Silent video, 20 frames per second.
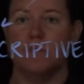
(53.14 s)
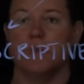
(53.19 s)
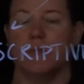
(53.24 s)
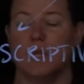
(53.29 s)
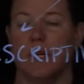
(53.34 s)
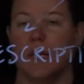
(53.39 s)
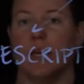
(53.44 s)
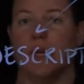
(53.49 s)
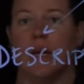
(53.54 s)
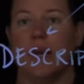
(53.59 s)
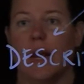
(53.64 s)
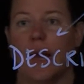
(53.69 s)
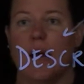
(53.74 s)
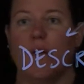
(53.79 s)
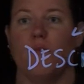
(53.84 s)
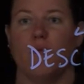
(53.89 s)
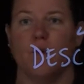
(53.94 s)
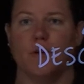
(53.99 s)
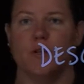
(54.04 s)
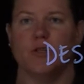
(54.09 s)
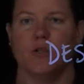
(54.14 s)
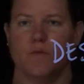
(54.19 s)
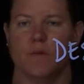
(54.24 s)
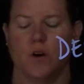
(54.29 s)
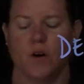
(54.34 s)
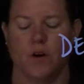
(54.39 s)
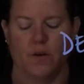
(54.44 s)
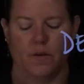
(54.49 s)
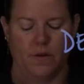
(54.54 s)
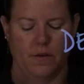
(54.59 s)
taking an average of
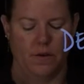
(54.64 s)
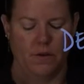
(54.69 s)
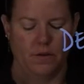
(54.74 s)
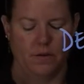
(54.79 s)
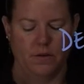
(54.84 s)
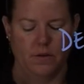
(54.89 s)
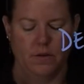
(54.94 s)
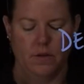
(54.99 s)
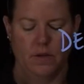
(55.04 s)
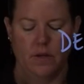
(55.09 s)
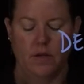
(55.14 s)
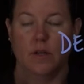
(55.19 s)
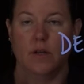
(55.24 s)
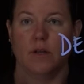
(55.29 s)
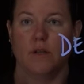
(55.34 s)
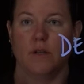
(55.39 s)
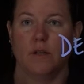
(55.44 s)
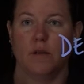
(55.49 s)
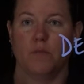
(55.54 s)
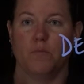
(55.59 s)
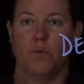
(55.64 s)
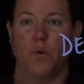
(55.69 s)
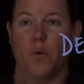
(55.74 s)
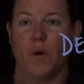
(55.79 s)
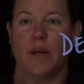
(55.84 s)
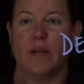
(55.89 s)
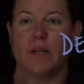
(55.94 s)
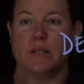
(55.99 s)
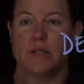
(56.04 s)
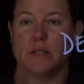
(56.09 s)
all the
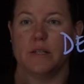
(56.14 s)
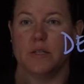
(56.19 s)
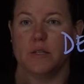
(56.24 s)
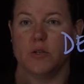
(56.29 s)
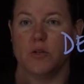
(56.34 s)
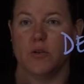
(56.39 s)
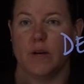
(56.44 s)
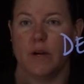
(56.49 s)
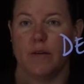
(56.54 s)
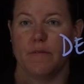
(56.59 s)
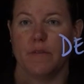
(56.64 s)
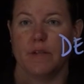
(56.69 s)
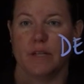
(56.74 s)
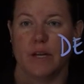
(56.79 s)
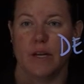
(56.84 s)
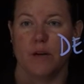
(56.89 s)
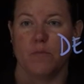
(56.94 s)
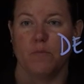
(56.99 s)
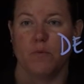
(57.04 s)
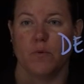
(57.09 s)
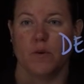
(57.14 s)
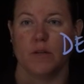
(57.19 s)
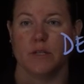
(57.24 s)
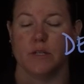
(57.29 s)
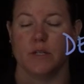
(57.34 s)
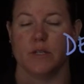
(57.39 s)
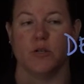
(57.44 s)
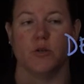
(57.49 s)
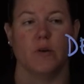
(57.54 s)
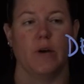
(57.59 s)
points that you have, the data points
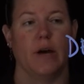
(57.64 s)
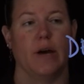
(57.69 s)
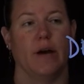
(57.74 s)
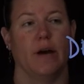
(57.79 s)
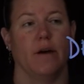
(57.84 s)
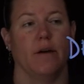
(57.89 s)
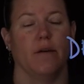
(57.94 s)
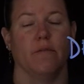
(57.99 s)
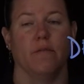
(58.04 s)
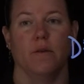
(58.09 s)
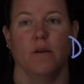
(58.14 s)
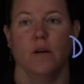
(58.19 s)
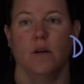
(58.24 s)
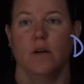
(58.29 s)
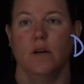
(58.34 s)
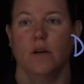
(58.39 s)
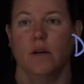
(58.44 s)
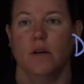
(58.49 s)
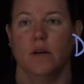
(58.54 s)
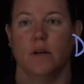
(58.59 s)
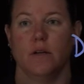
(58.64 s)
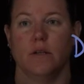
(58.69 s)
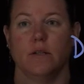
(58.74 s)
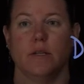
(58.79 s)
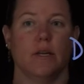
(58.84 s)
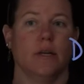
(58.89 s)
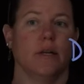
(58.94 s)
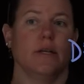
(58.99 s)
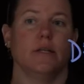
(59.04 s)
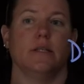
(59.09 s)
that you have,
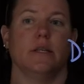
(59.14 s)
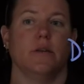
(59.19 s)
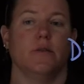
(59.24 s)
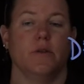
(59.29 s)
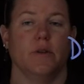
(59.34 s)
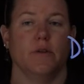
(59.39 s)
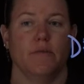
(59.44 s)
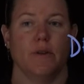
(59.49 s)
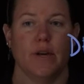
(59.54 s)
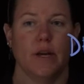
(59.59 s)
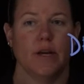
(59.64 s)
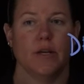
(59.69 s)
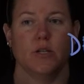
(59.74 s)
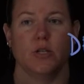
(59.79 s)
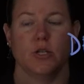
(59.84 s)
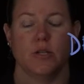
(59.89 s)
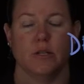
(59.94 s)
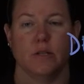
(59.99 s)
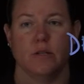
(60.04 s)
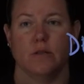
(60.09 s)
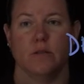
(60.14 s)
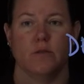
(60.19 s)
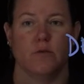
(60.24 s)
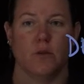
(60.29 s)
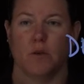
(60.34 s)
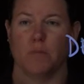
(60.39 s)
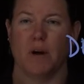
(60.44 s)
taking a standard deviation, doing a